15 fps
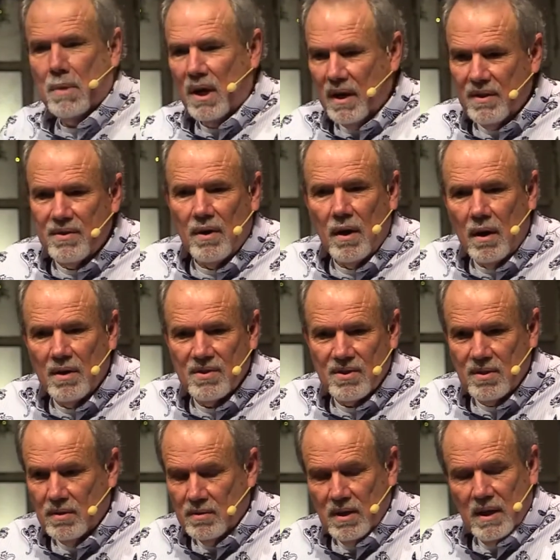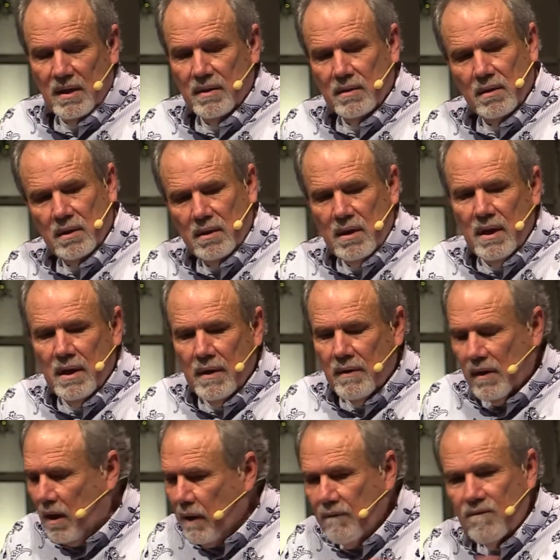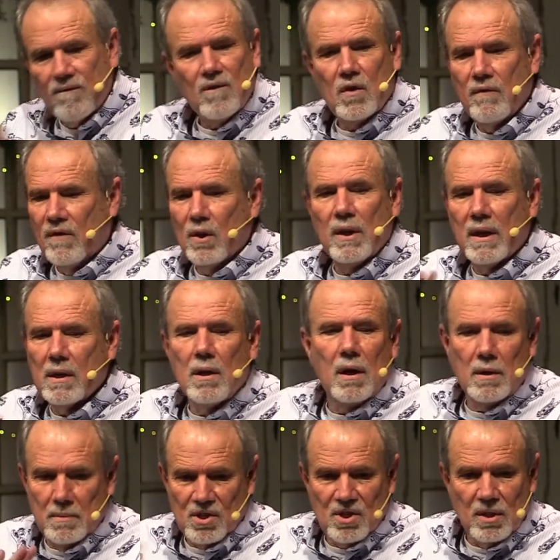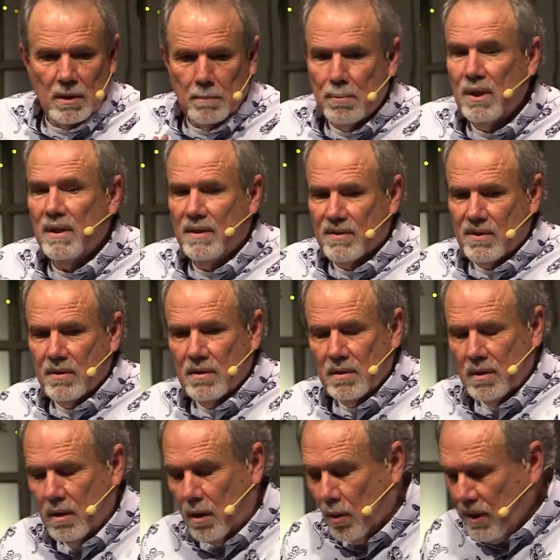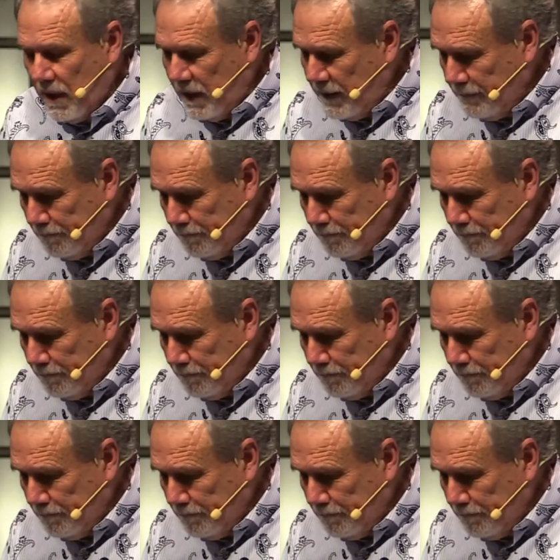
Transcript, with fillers: by to us and, and very anonymously, please? Okay.